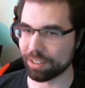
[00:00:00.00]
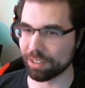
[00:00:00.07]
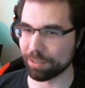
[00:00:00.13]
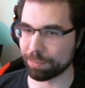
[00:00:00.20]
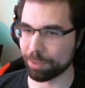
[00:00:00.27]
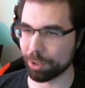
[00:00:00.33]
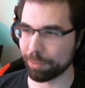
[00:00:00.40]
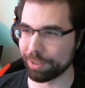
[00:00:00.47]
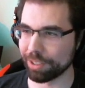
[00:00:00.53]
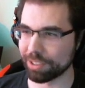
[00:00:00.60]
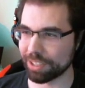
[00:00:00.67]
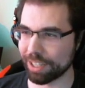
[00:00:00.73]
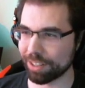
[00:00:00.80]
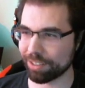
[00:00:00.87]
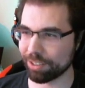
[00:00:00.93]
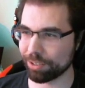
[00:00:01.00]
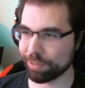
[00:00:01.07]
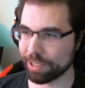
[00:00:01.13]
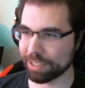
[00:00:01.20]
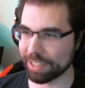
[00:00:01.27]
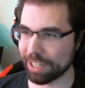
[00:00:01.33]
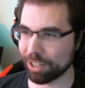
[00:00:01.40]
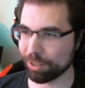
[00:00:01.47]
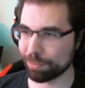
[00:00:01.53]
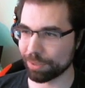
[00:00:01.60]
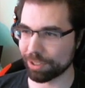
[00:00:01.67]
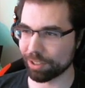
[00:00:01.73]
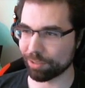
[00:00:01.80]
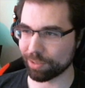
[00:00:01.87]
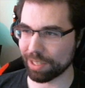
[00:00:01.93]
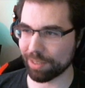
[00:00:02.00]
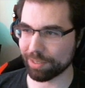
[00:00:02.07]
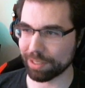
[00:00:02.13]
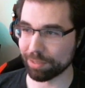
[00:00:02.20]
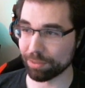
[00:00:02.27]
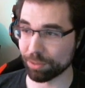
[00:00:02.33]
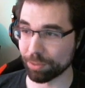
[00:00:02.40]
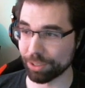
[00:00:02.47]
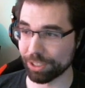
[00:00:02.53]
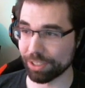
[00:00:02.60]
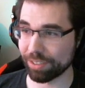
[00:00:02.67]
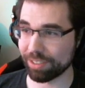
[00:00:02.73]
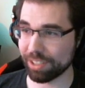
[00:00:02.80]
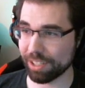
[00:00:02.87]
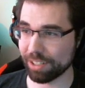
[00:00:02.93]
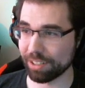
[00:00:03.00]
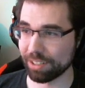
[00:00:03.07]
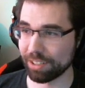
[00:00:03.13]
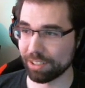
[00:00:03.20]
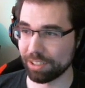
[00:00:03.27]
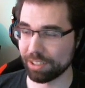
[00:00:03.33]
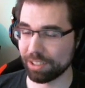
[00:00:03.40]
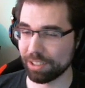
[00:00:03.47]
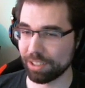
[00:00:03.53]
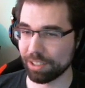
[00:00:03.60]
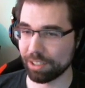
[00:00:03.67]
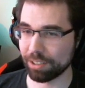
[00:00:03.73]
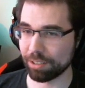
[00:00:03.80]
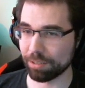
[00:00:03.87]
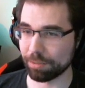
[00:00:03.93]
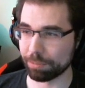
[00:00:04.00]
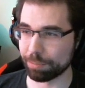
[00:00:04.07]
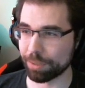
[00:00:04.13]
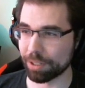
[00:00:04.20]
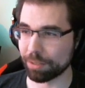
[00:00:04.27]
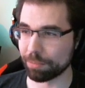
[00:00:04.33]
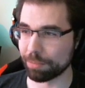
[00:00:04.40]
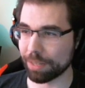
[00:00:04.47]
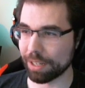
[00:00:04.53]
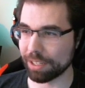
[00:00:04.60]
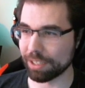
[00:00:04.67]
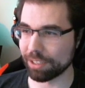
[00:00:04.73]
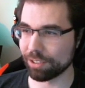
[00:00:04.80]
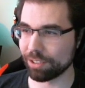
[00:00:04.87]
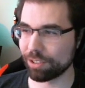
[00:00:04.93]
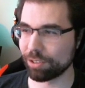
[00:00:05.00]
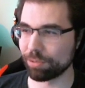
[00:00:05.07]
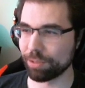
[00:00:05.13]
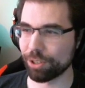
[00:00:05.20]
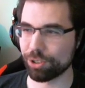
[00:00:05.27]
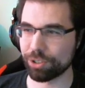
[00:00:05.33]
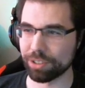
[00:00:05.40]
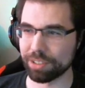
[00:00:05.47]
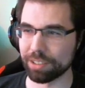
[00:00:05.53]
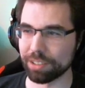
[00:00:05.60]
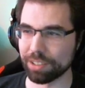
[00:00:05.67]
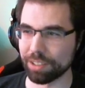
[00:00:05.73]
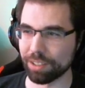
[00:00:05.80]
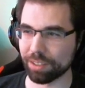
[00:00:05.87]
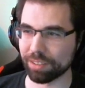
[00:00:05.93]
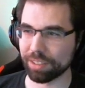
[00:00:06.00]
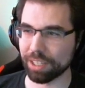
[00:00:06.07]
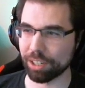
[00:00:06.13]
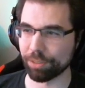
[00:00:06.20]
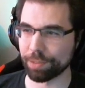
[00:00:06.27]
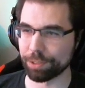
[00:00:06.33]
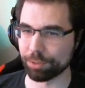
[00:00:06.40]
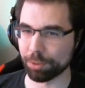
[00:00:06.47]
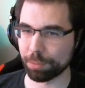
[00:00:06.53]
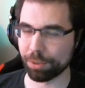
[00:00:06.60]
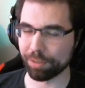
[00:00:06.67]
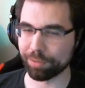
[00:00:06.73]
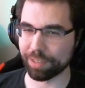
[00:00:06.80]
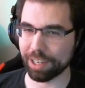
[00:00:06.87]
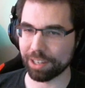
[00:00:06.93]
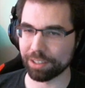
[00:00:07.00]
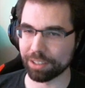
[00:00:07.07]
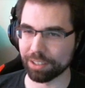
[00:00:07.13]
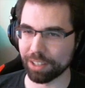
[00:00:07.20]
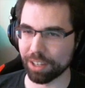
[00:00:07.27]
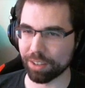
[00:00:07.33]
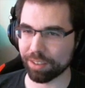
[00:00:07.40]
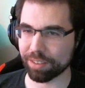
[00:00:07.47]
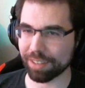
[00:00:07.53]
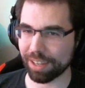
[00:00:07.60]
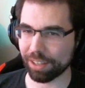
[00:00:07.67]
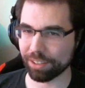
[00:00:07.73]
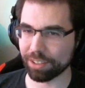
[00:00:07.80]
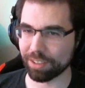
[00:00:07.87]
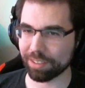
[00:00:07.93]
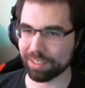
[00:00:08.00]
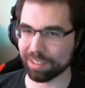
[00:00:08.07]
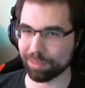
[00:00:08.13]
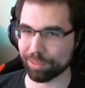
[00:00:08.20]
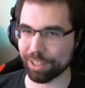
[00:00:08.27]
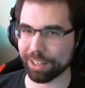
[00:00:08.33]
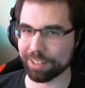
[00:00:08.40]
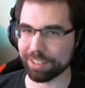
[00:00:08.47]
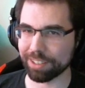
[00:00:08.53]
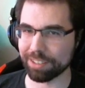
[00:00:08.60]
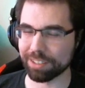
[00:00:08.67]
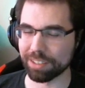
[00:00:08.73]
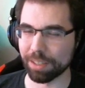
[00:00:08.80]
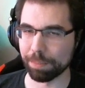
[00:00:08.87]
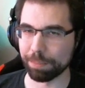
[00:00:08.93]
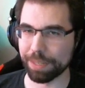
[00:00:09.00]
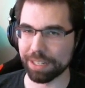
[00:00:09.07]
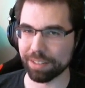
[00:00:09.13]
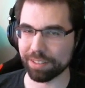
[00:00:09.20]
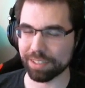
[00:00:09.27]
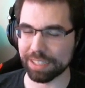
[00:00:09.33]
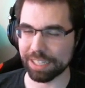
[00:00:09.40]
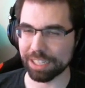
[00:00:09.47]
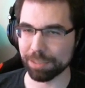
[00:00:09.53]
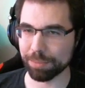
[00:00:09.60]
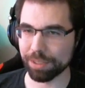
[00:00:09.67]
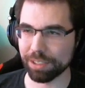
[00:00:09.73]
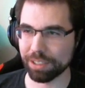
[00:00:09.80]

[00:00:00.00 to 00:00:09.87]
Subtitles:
permanent answer right now because we haven't even released yet. But my intuition is that we will provide a nice solid set of content in the base game,